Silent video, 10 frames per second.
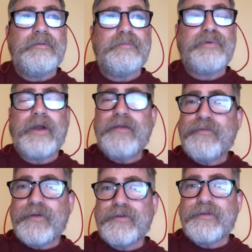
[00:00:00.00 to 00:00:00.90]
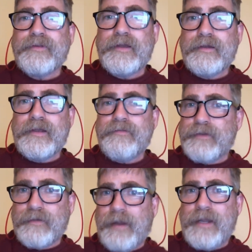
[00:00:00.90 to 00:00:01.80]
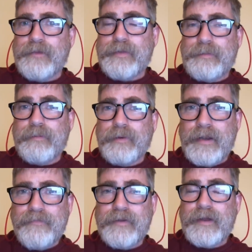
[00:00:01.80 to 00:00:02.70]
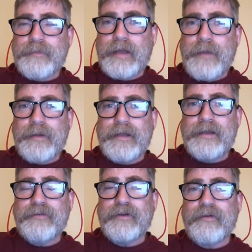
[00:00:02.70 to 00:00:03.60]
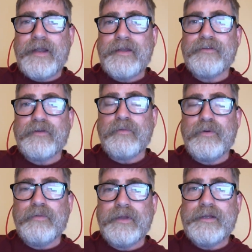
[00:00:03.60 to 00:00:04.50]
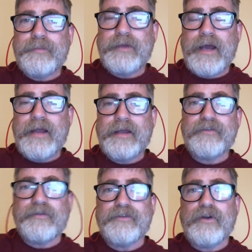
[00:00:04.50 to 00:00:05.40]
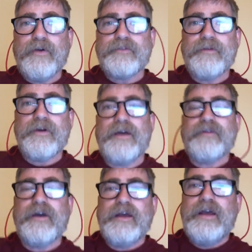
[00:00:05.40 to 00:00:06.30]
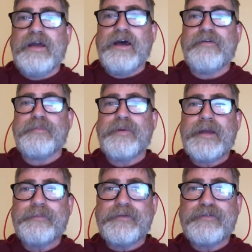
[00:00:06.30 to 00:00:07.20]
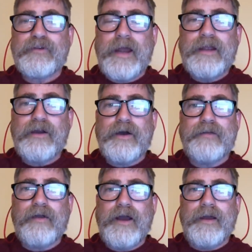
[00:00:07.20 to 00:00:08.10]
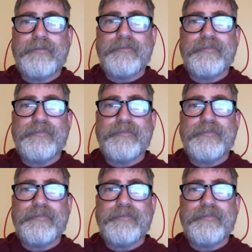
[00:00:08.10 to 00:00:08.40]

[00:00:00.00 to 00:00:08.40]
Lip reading: Pray for even the Iranian people. Pray for, how many innocent Iranians will end up dying as a result of a preemptive strike on Iran?